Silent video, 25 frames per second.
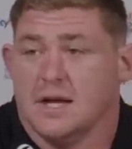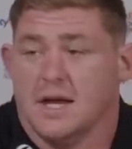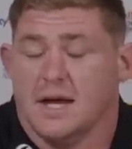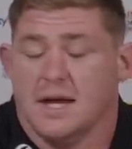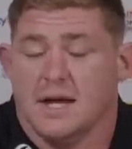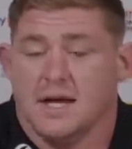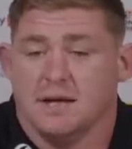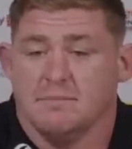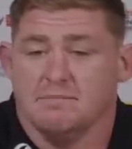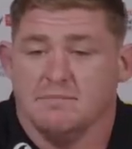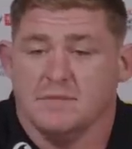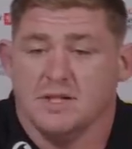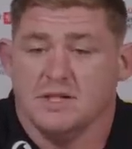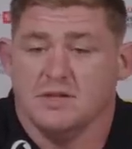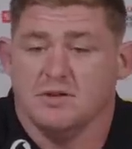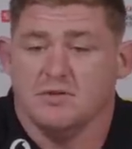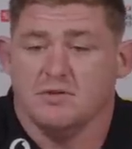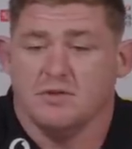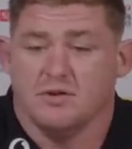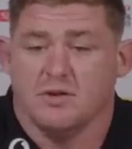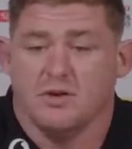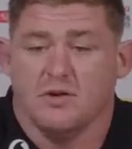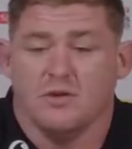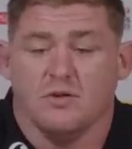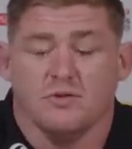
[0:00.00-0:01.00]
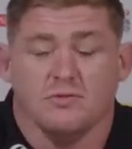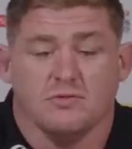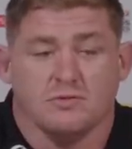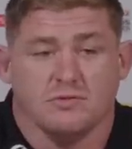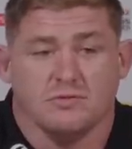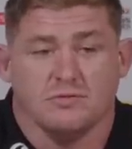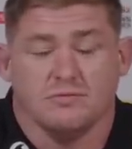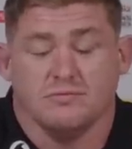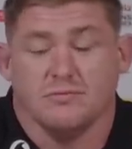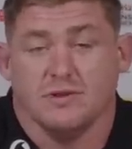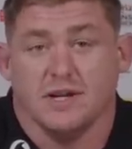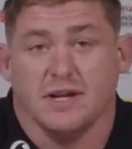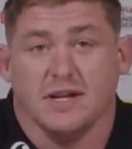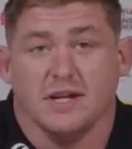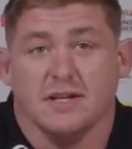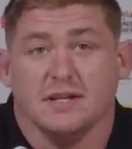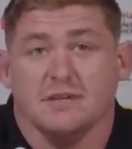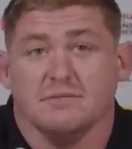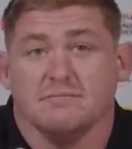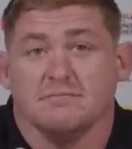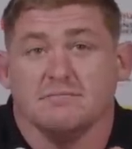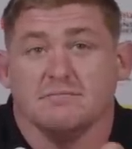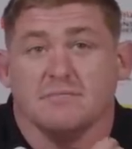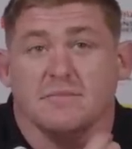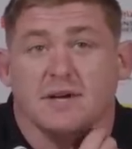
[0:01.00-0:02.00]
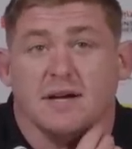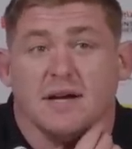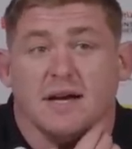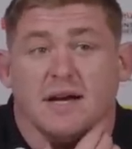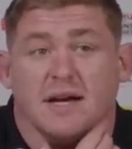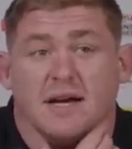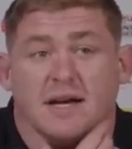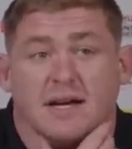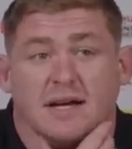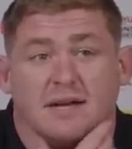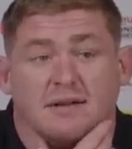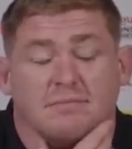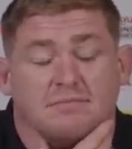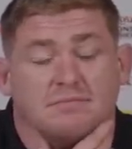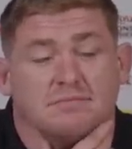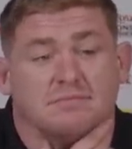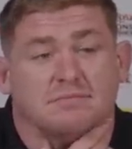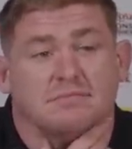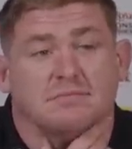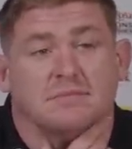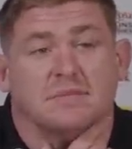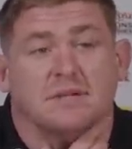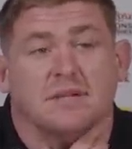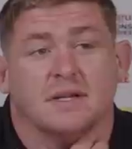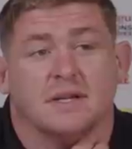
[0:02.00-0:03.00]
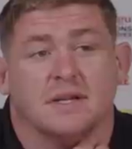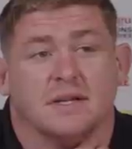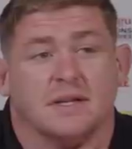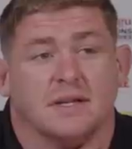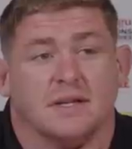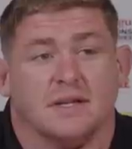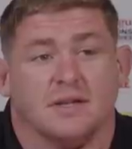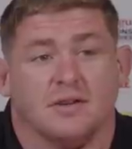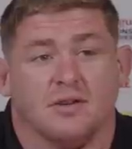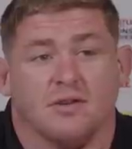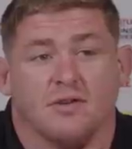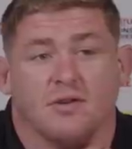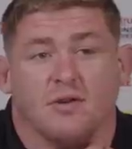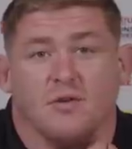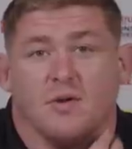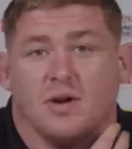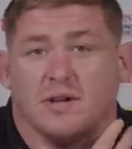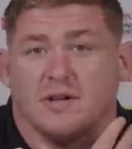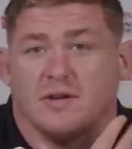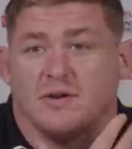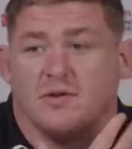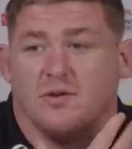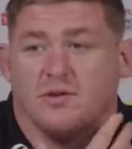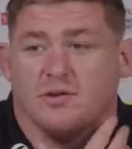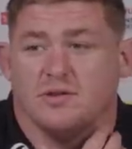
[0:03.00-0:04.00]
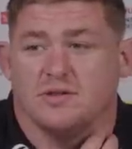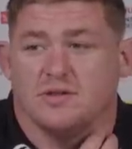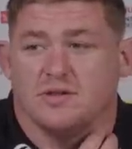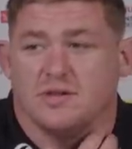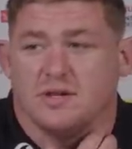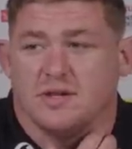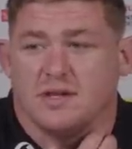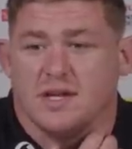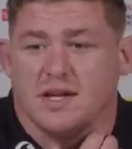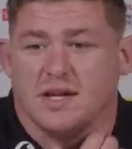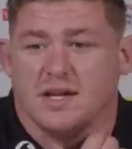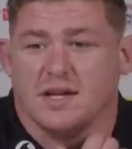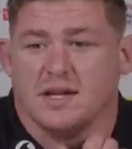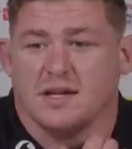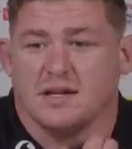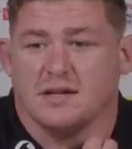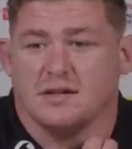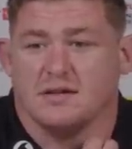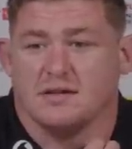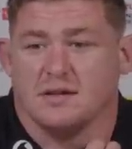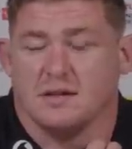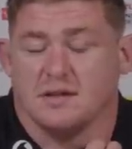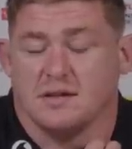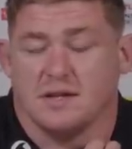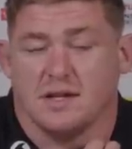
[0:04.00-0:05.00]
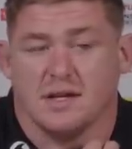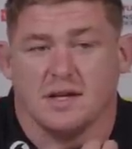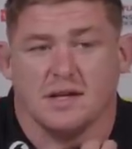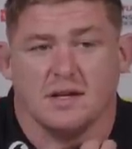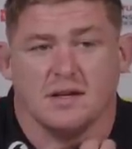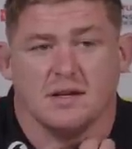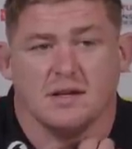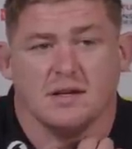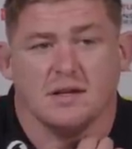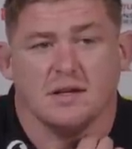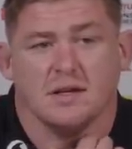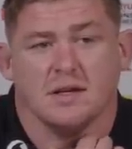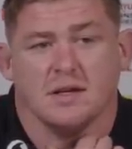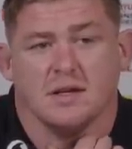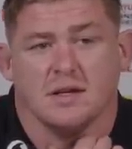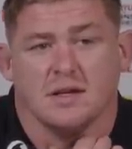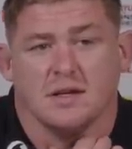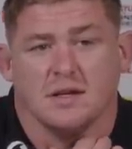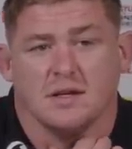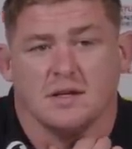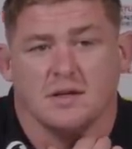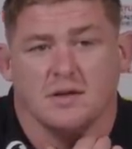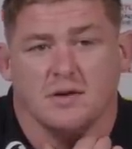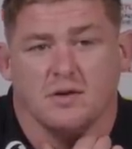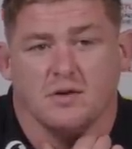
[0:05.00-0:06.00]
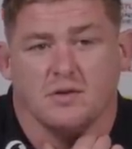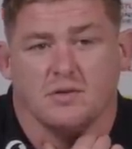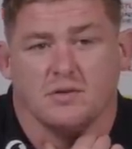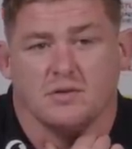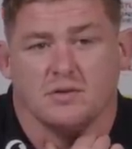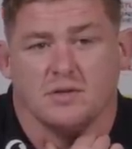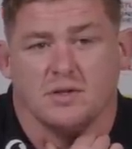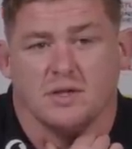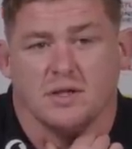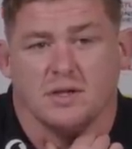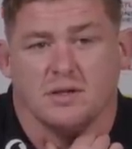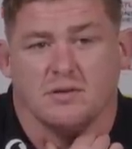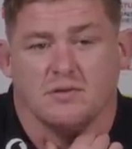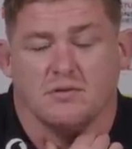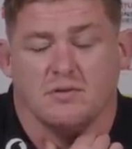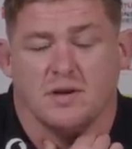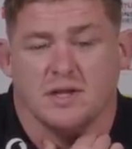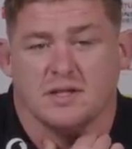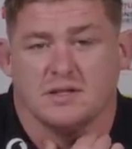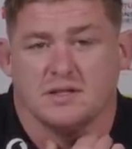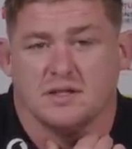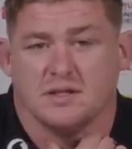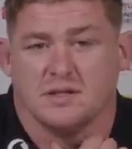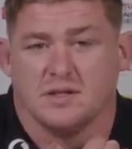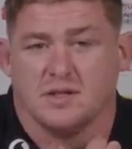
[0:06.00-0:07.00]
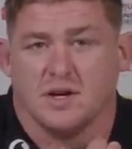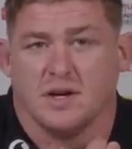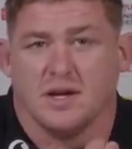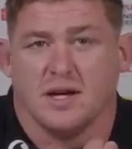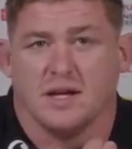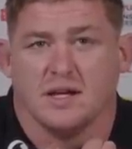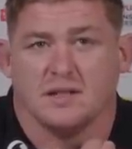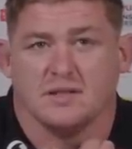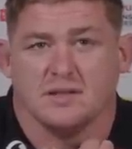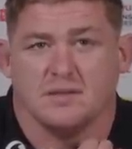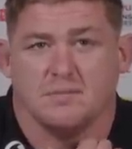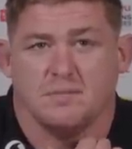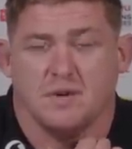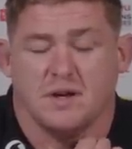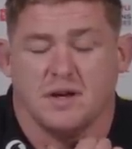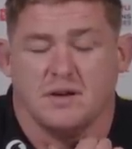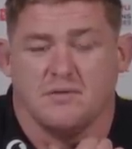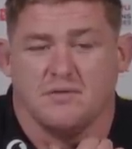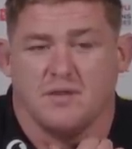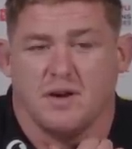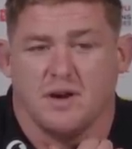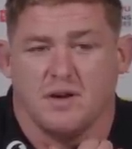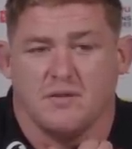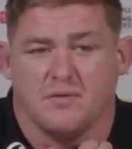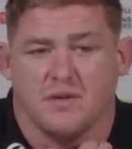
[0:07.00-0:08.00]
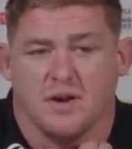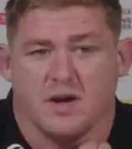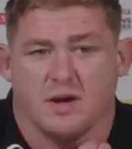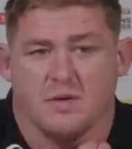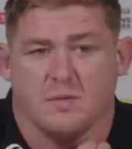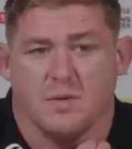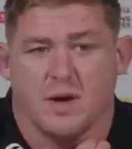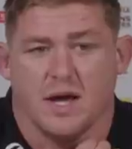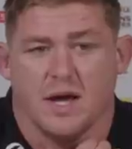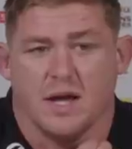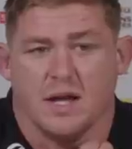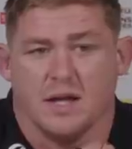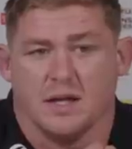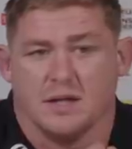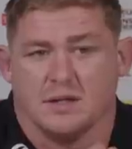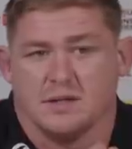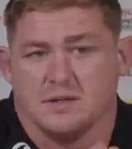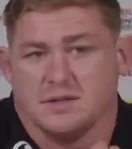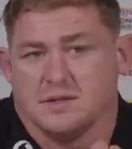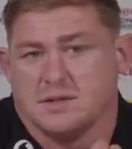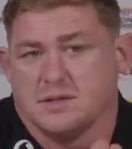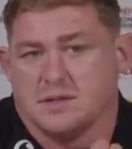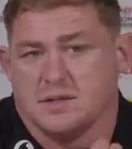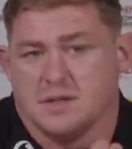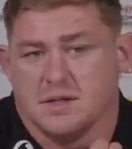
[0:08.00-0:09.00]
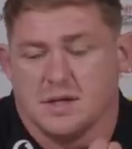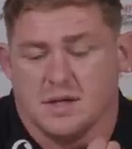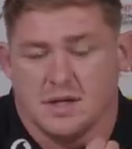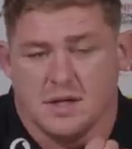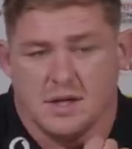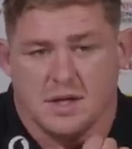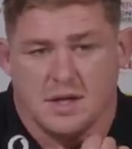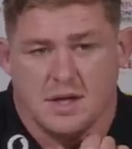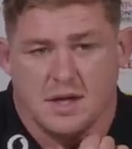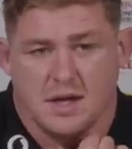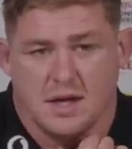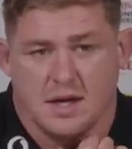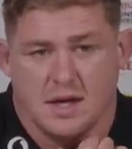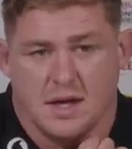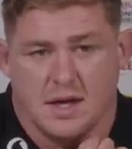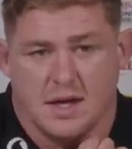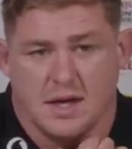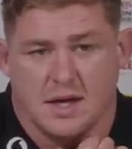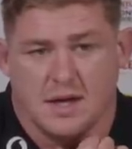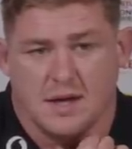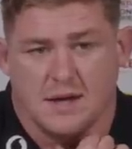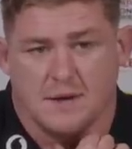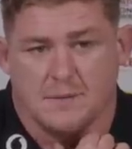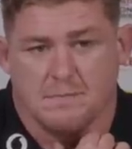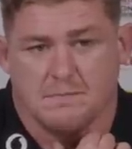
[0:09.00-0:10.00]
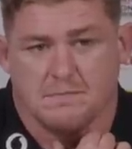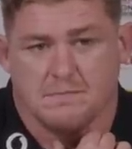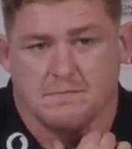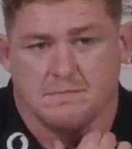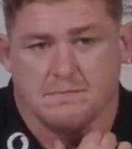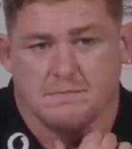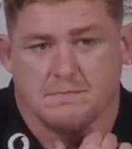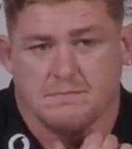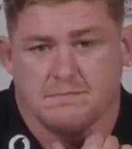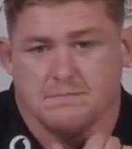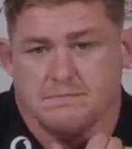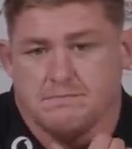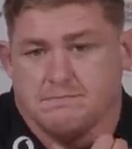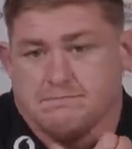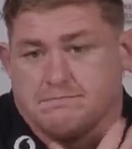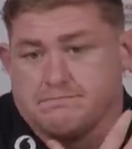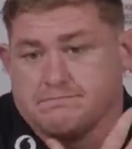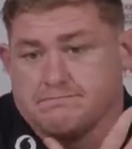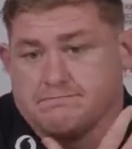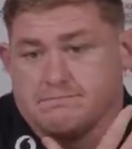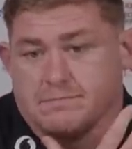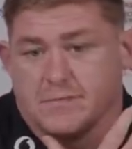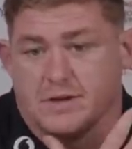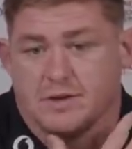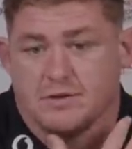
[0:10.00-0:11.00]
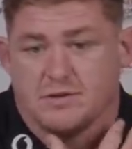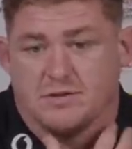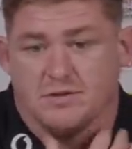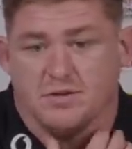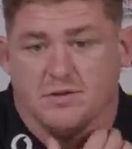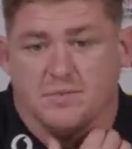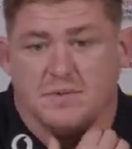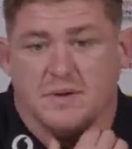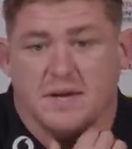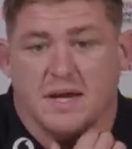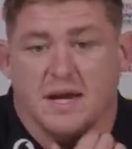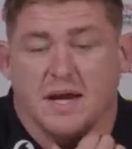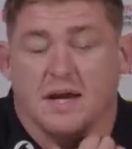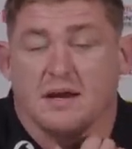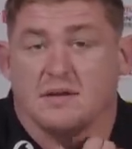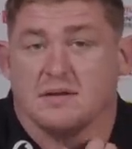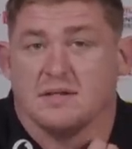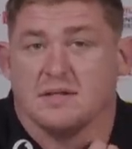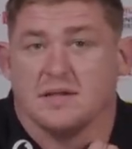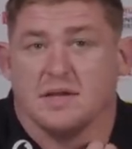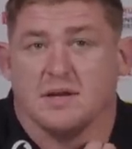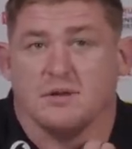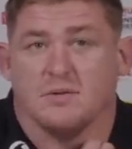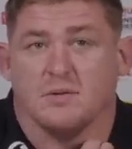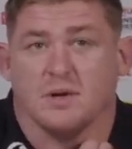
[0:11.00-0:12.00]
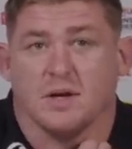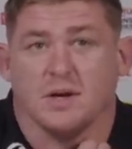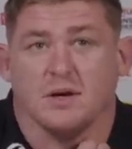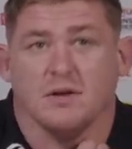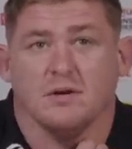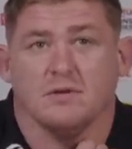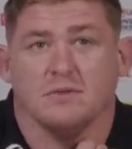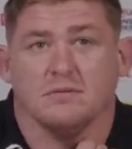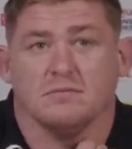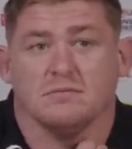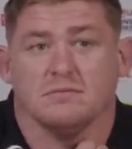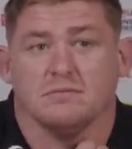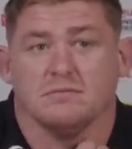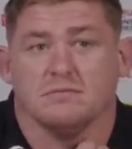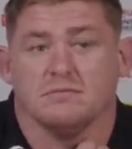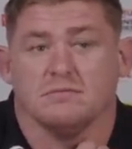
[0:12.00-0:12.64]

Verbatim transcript: Um, you don't know really. Um, you don't know what the coaches are thinking. I think you know the rest of the tight heads have played very very well, and um, you know it's up in the air. See how we go.